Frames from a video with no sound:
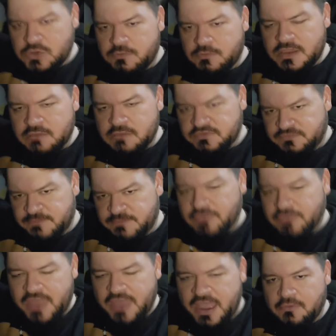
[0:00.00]
me was
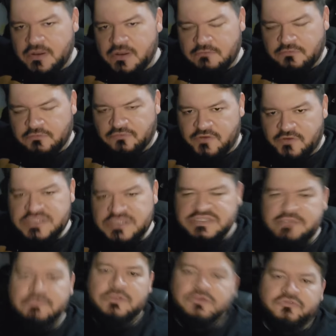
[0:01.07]
about that one. It was very
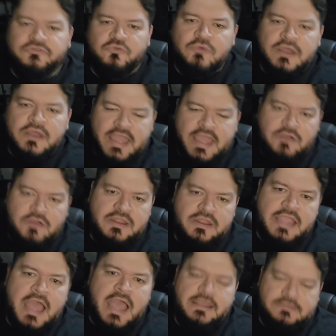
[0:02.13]
similar to one I'd already
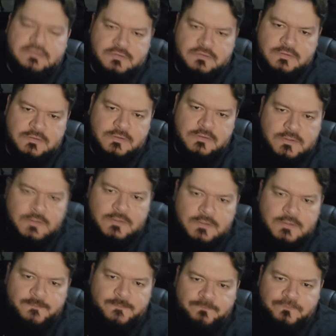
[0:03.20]
gotten.
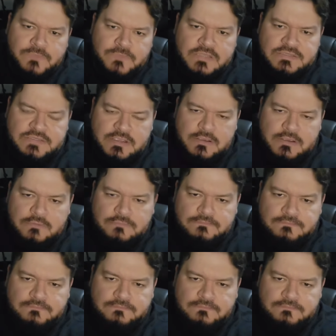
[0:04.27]
So,